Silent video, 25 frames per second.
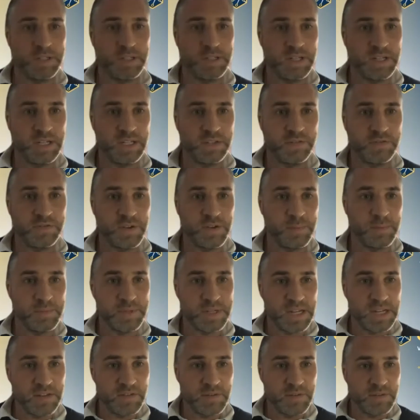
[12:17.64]
is from
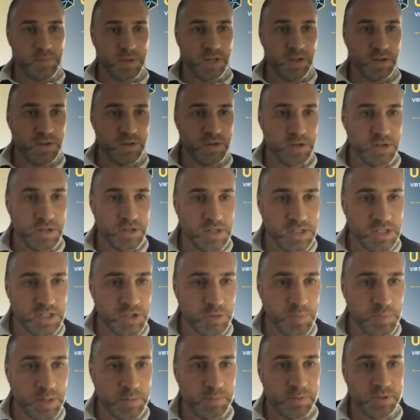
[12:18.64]
David Malone. Do
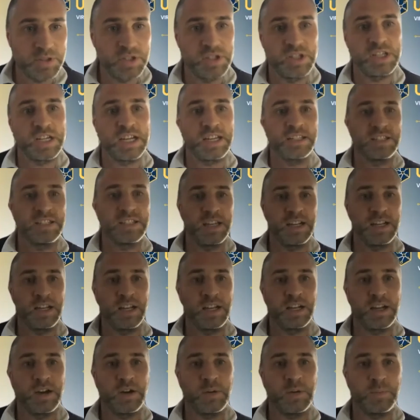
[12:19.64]
people suggest taking
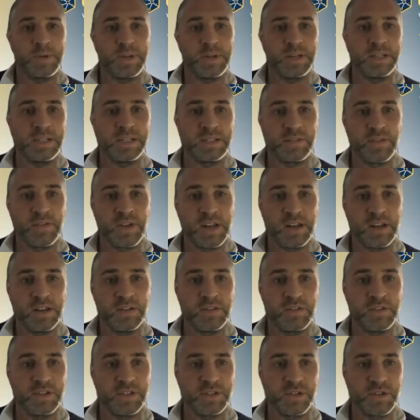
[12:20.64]
copies of any other
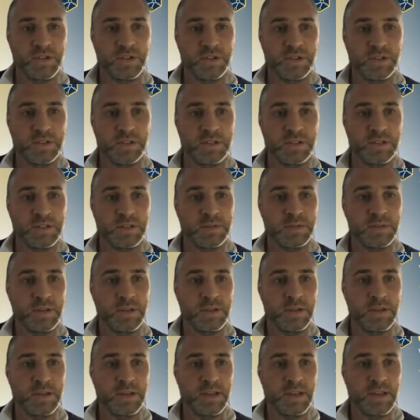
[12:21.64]
zones?
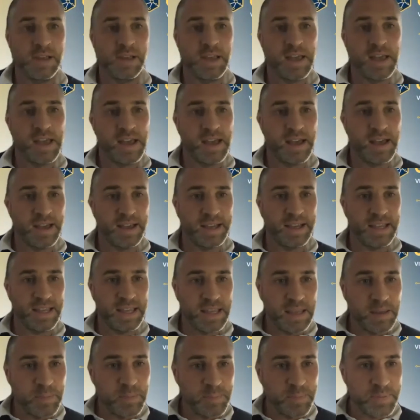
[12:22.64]
I
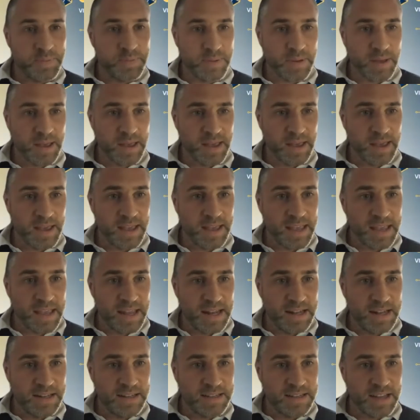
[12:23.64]
keep
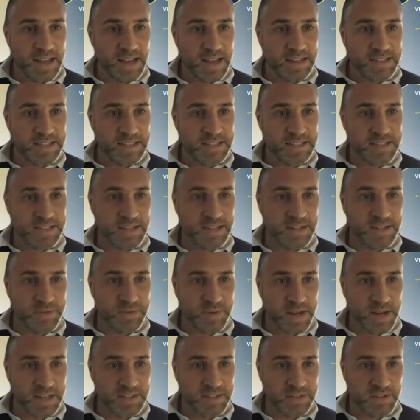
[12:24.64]

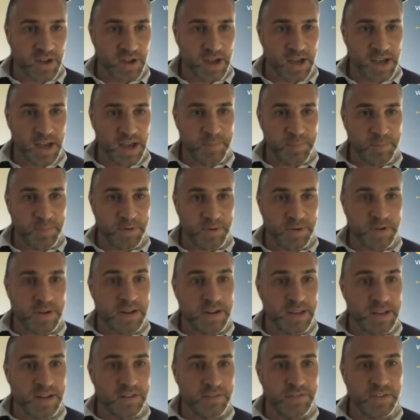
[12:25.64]
in-address.arpa and
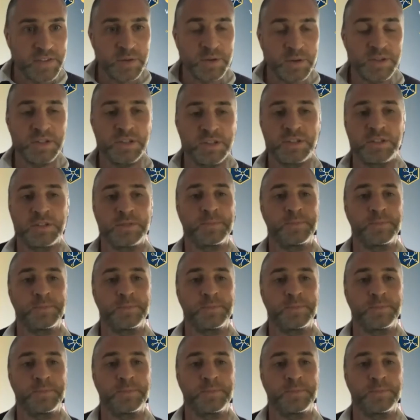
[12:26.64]
a few others.